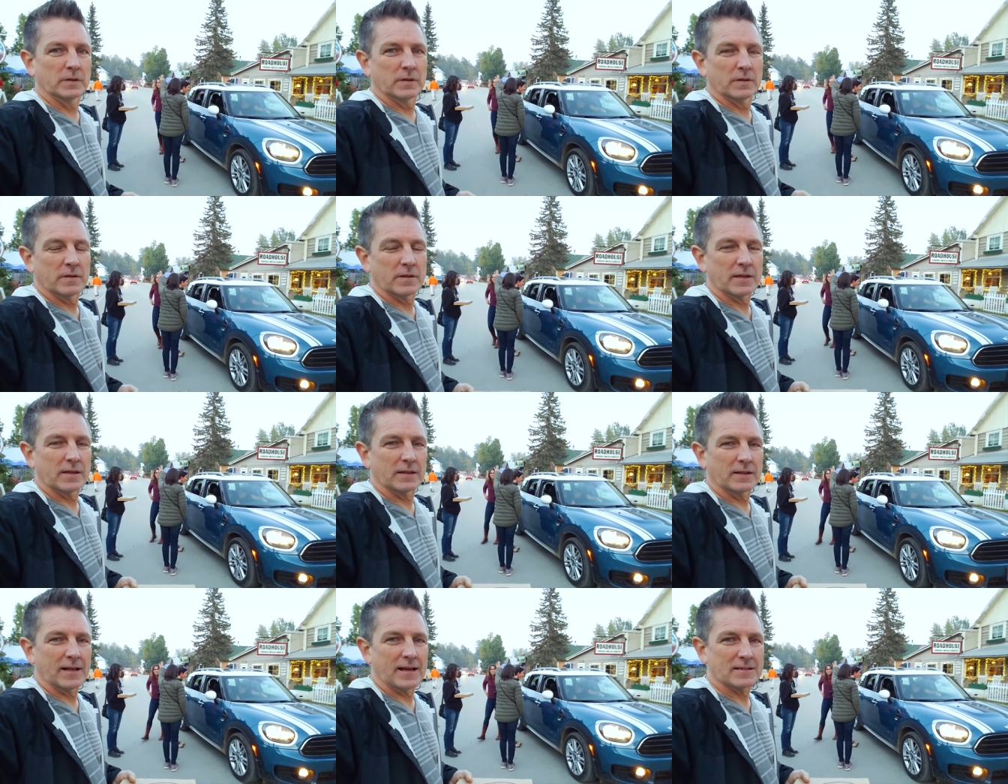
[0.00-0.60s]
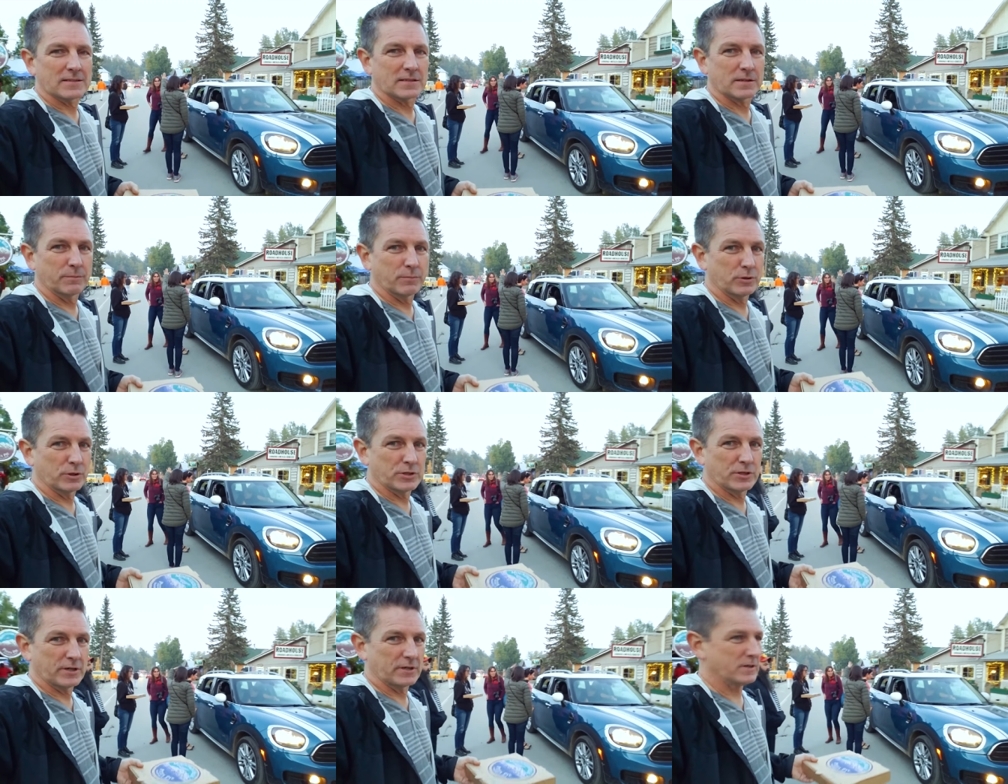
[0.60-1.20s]
the Alaska
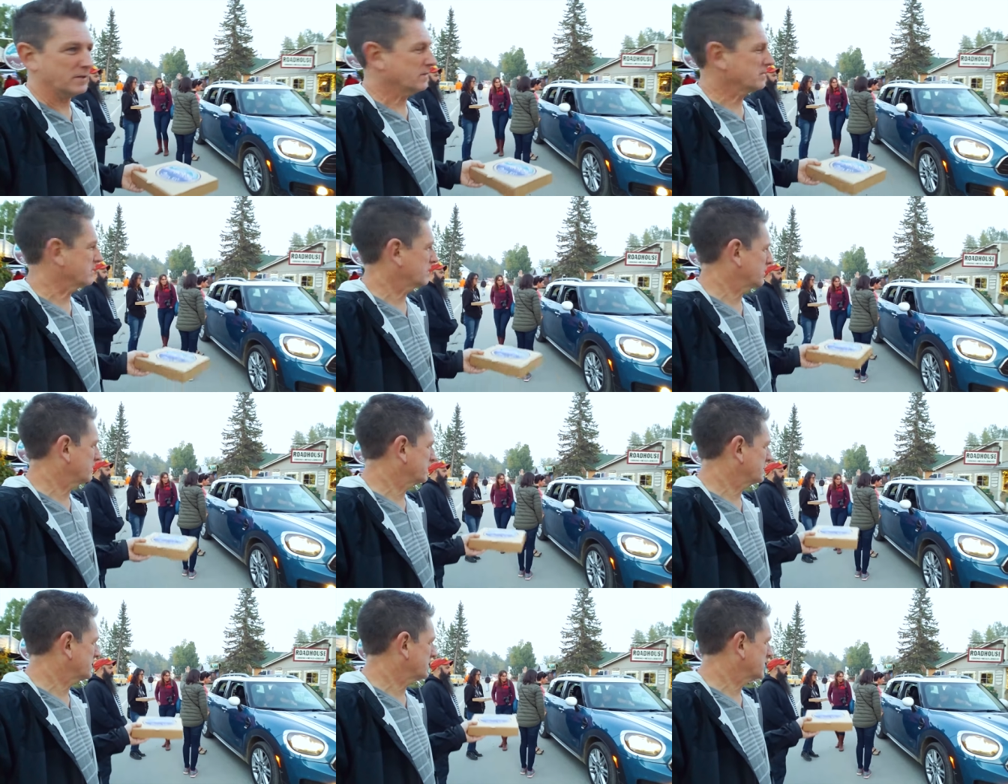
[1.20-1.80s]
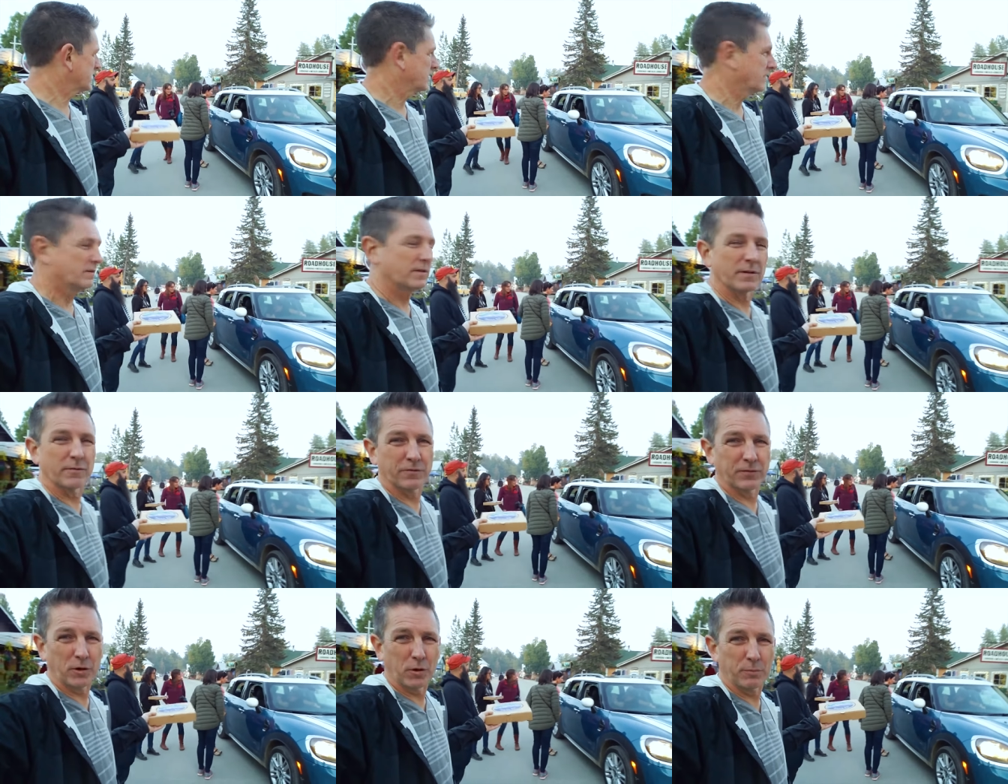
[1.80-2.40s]
Bush Air Service. The
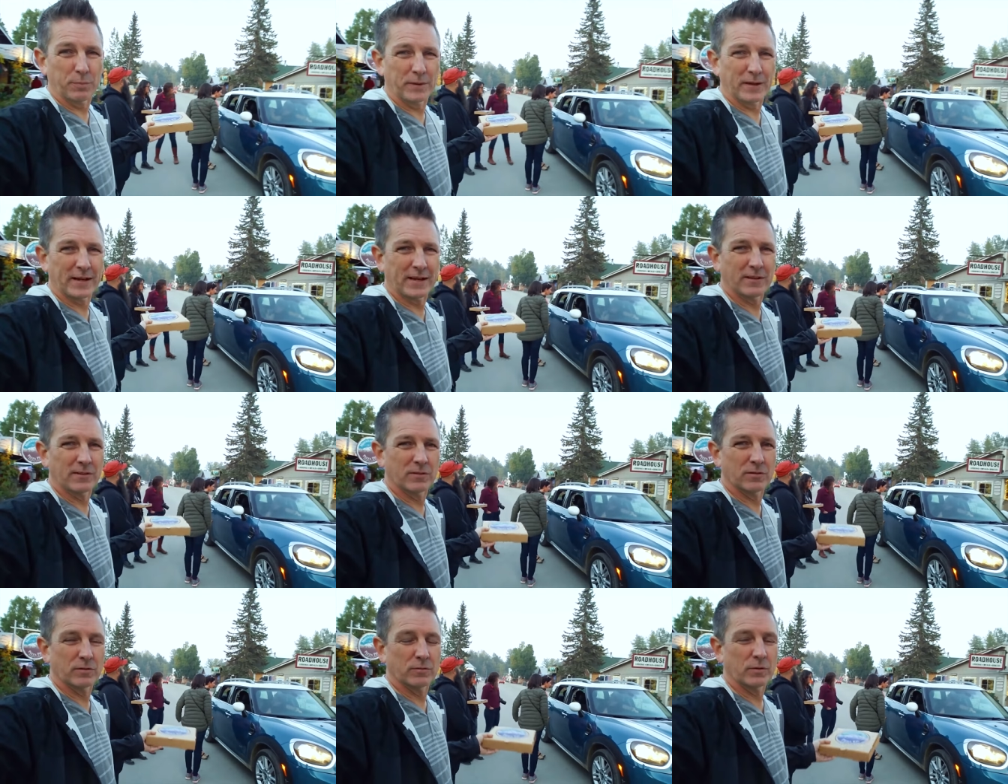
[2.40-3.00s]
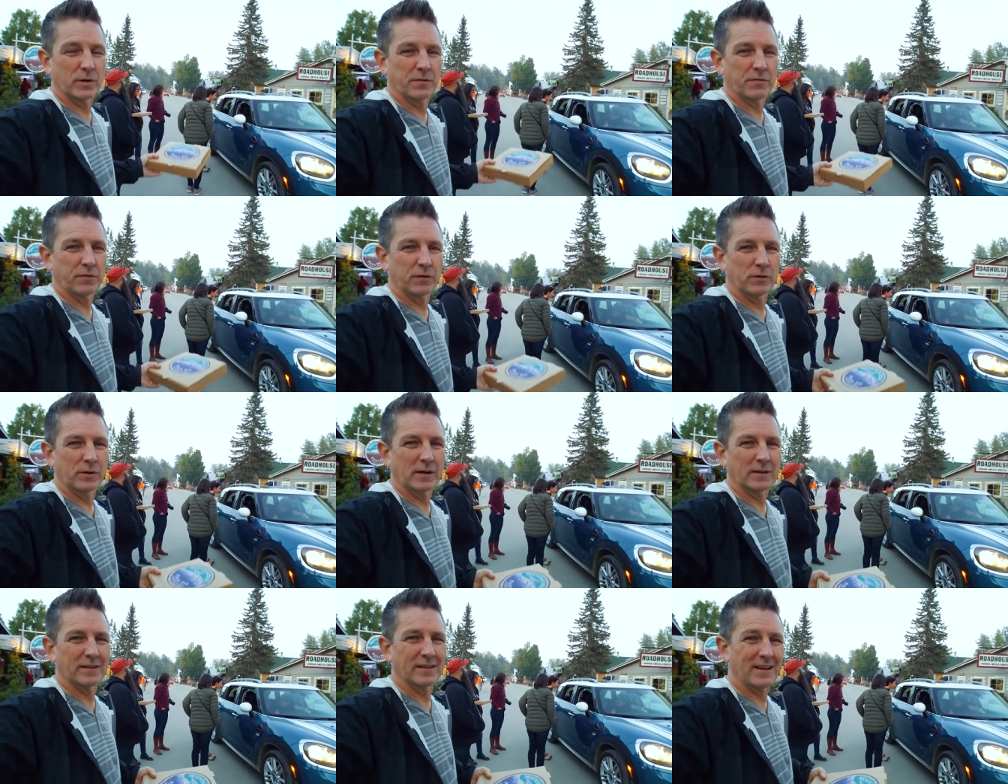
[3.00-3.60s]
float planes we flew
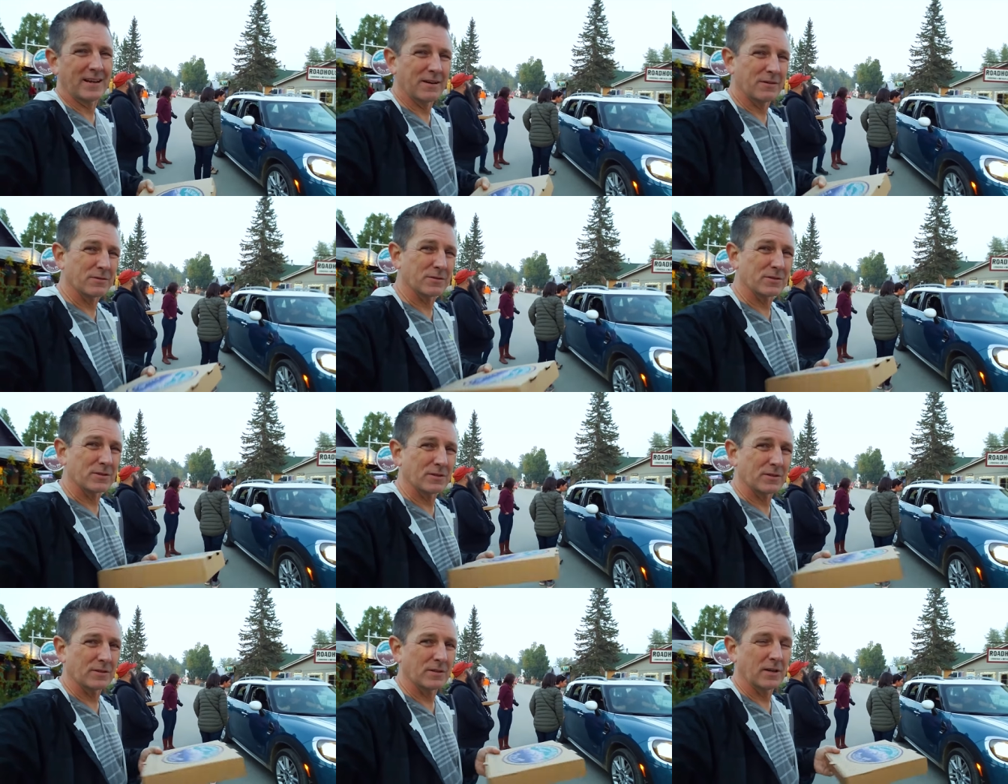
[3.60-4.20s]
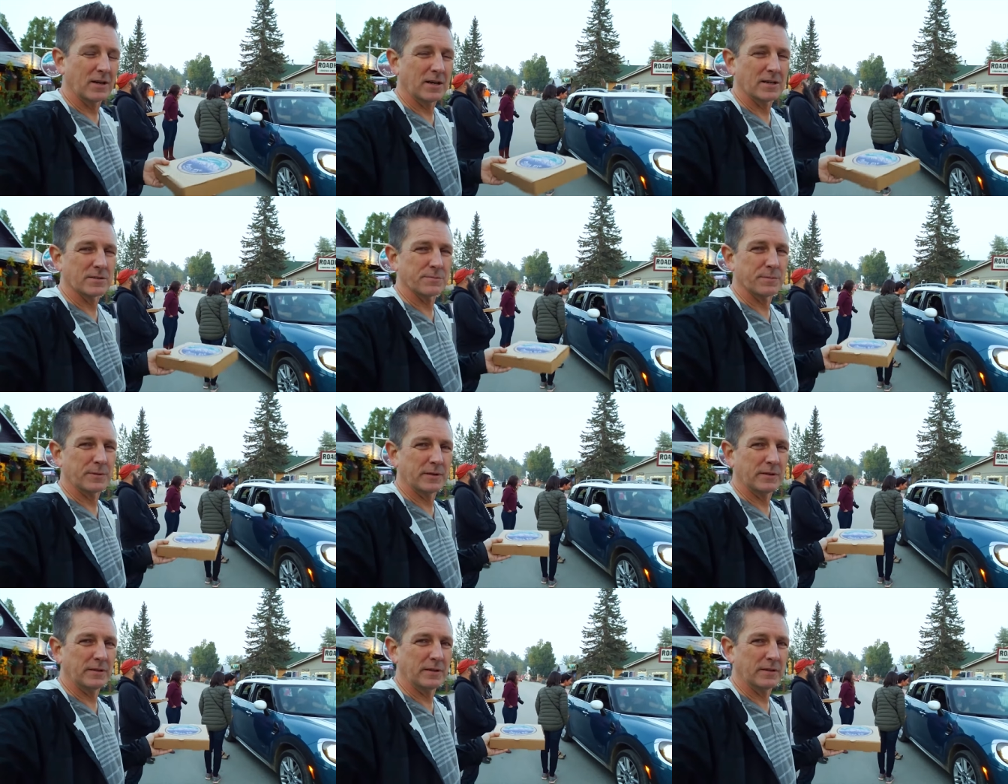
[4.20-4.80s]
on today was her
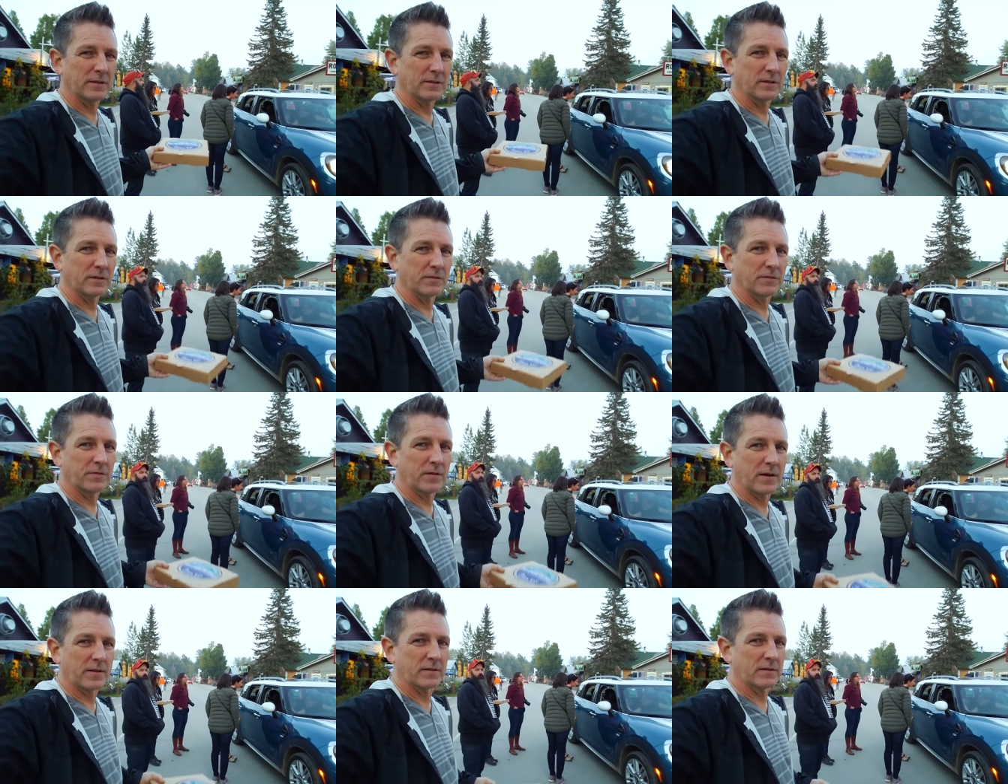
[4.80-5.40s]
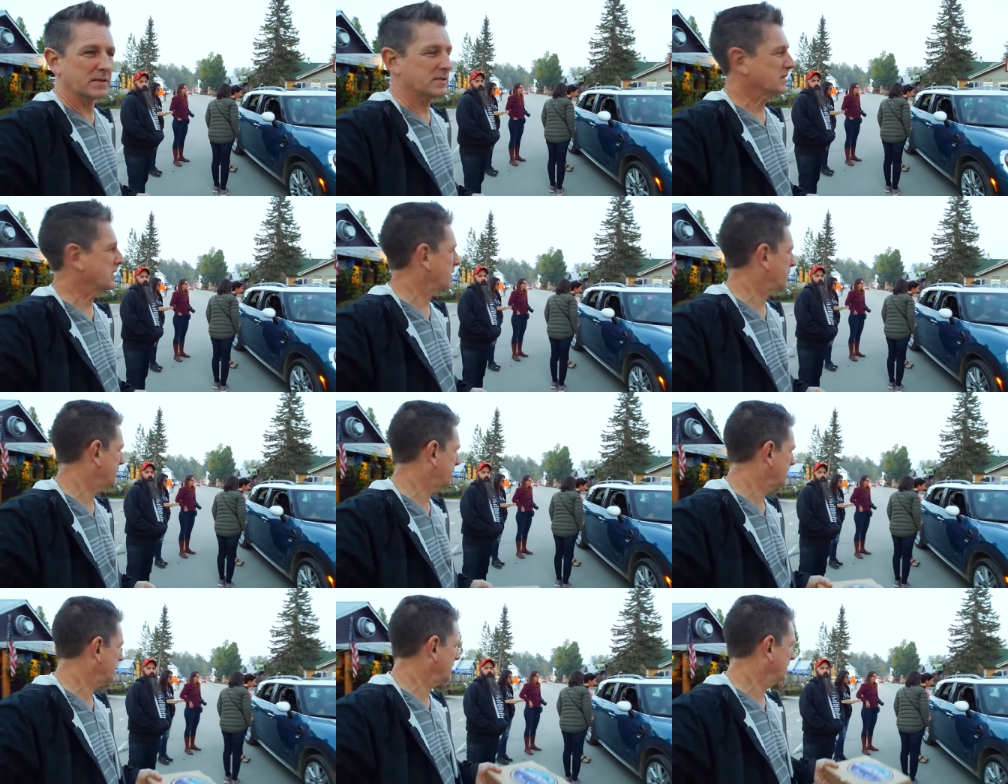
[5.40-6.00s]
husband and her father-in-law's
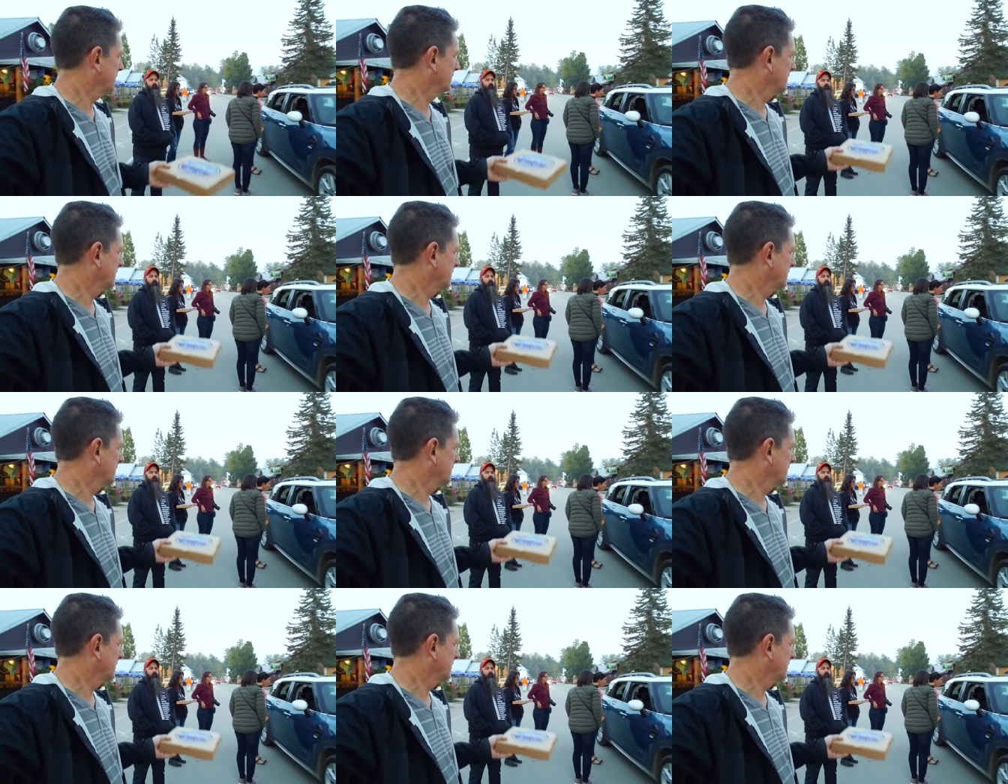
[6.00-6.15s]
company.